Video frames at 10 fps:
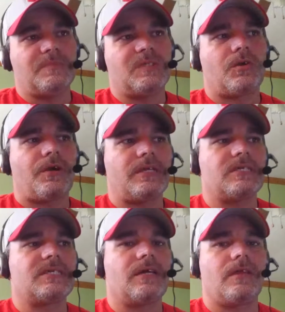starting
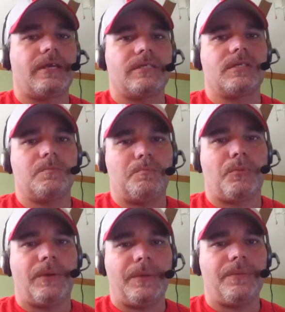to sound like it's a
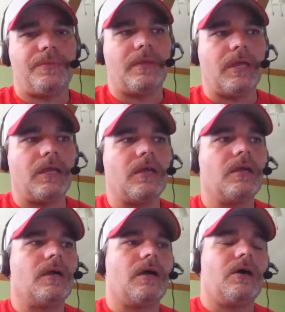pretty good thing.
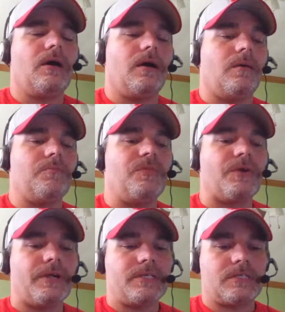
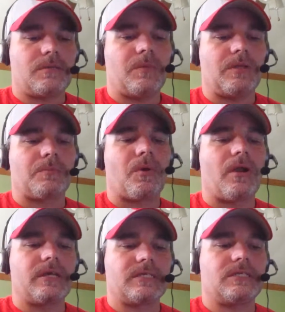There is some other
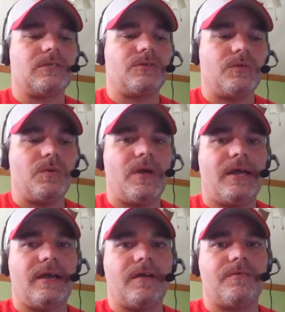products that do
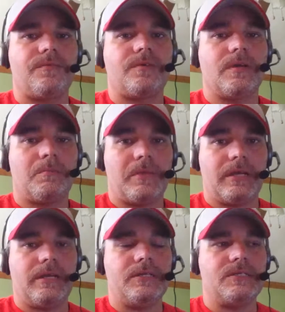have
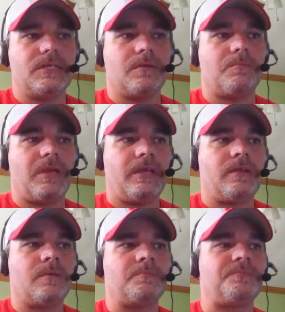magnesium in
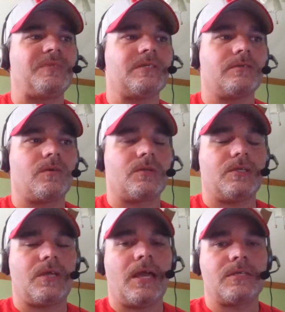them, as
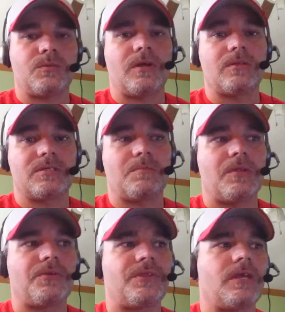well as some
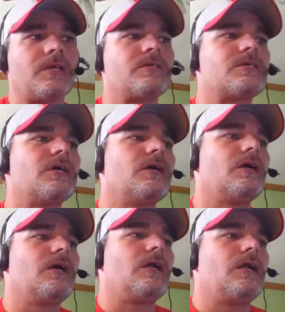other things.
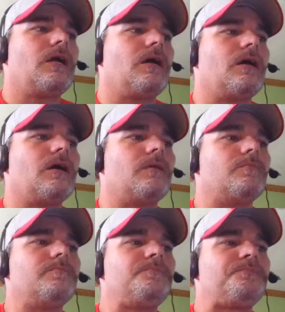
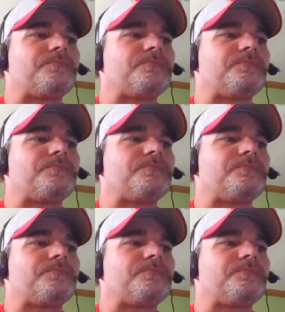Um,